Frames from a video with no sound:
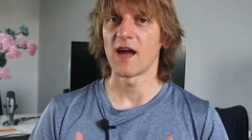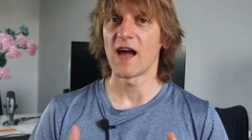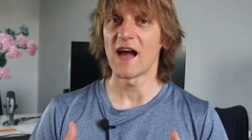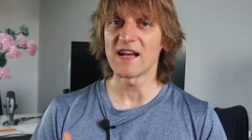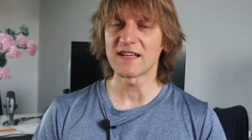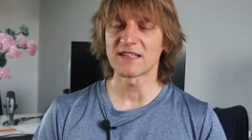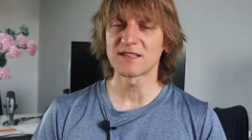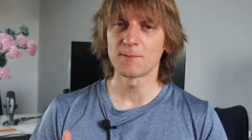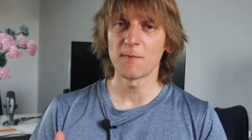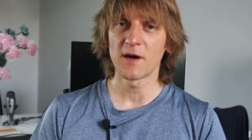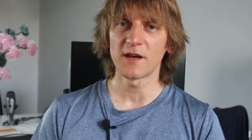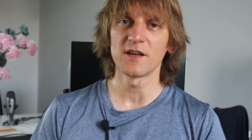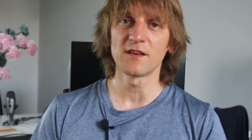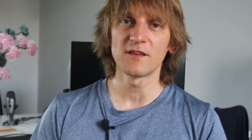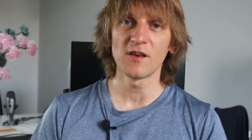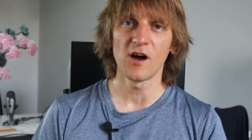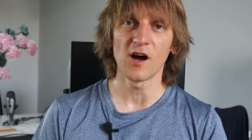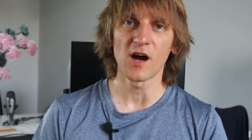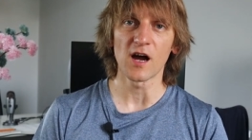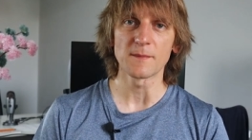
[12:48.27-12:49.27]
as many
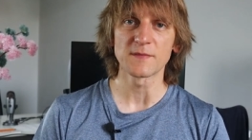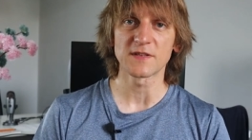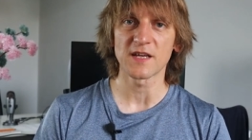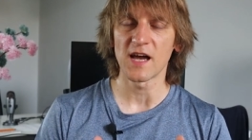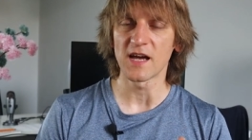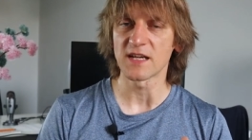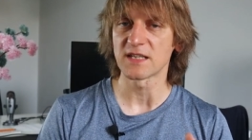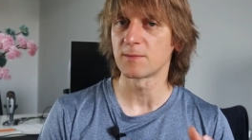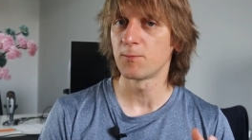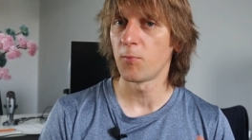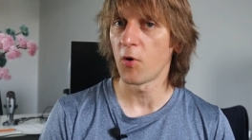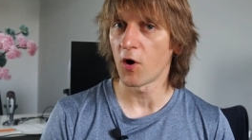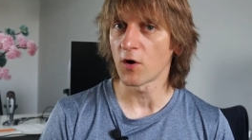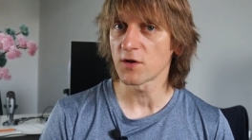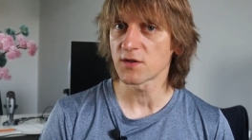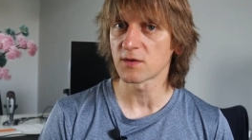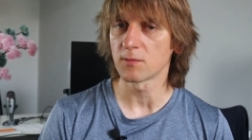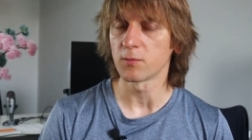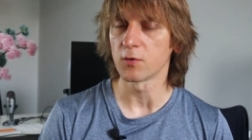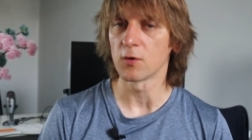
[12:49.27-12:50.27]
times as
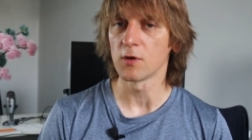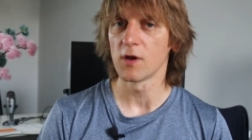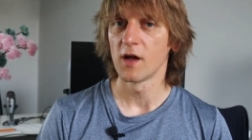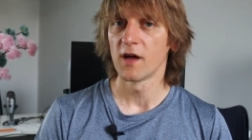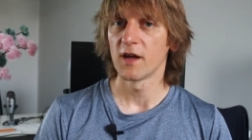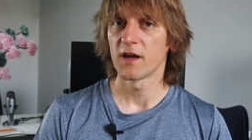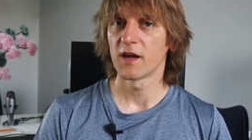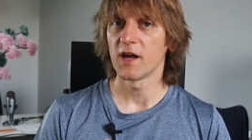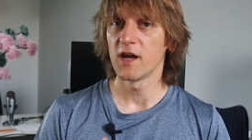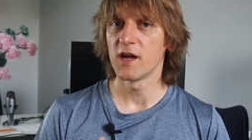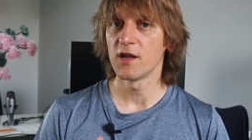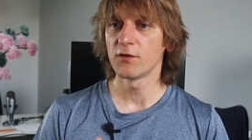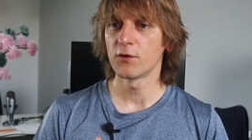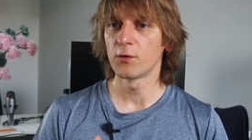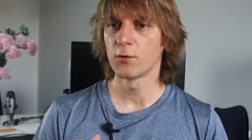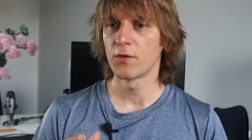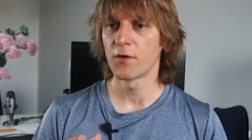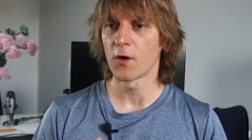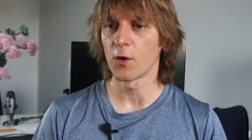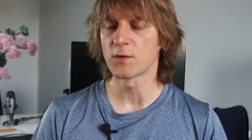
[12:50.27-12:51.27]
possible
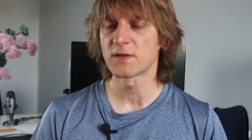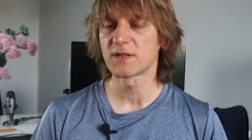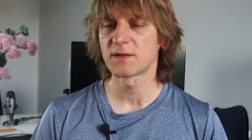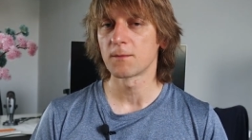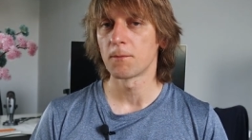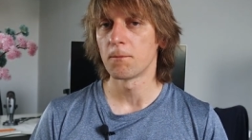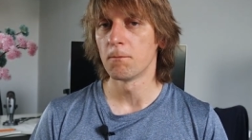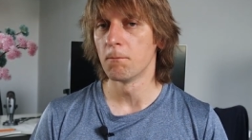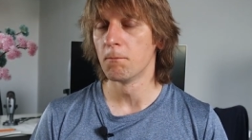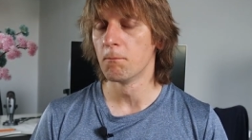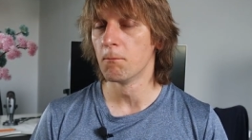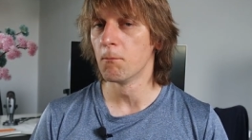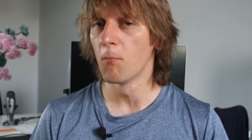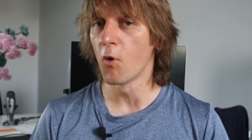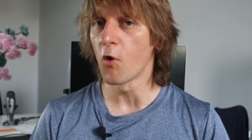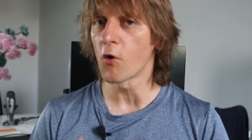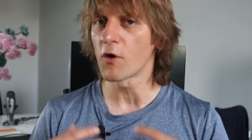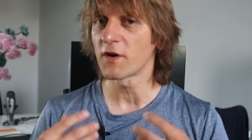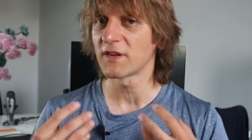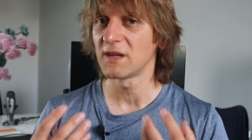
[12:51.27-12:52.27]
into those
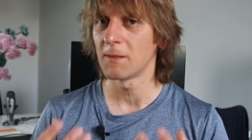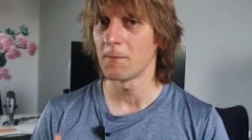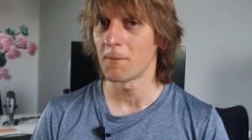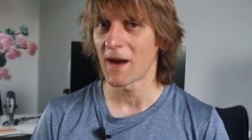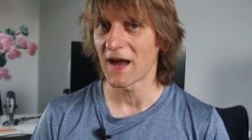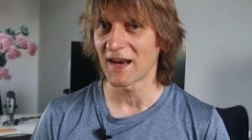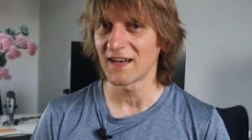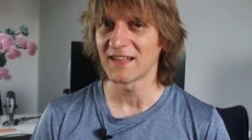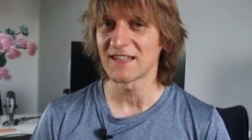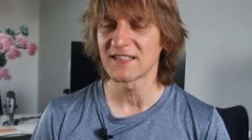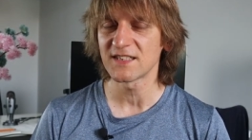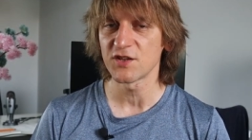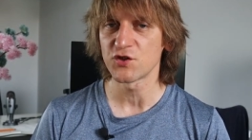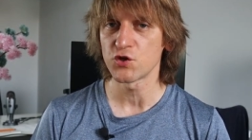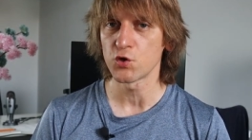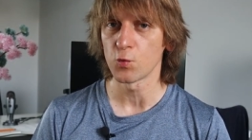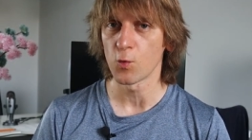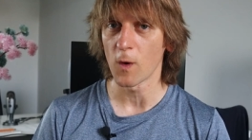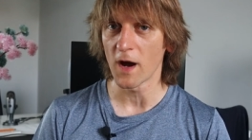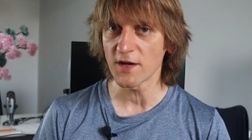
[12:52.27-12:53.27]
more demanding
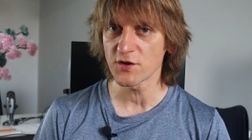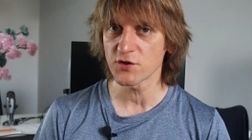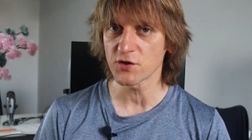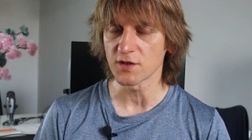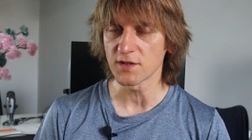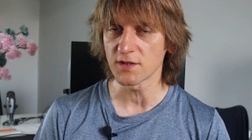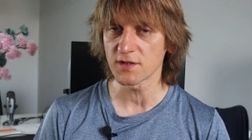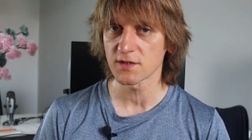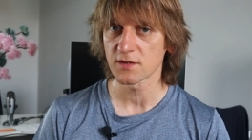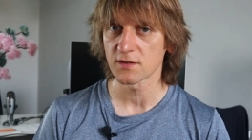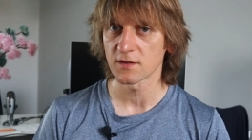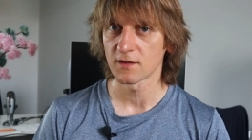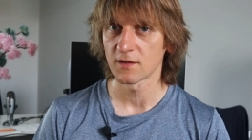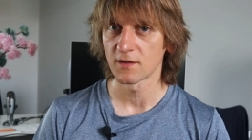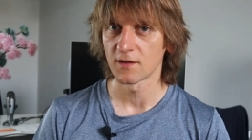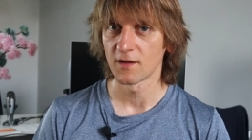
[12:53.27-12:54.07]
situations